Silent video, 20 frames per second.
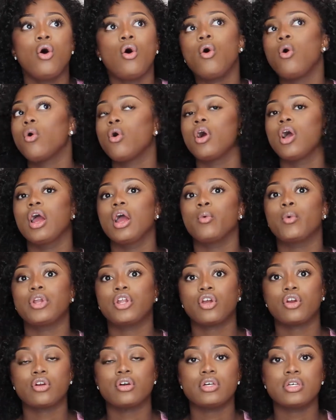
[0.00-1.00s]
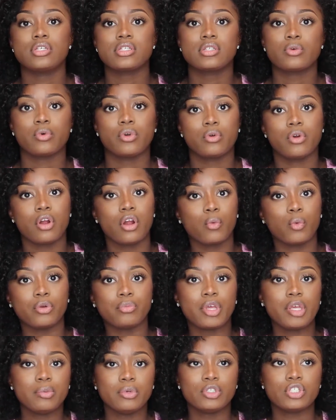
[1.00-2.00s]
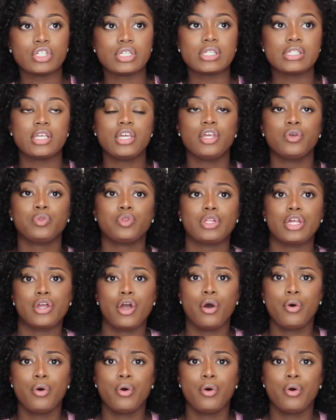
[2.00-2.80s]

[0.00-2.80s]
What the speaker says: or when girls or when people just see you and they're like,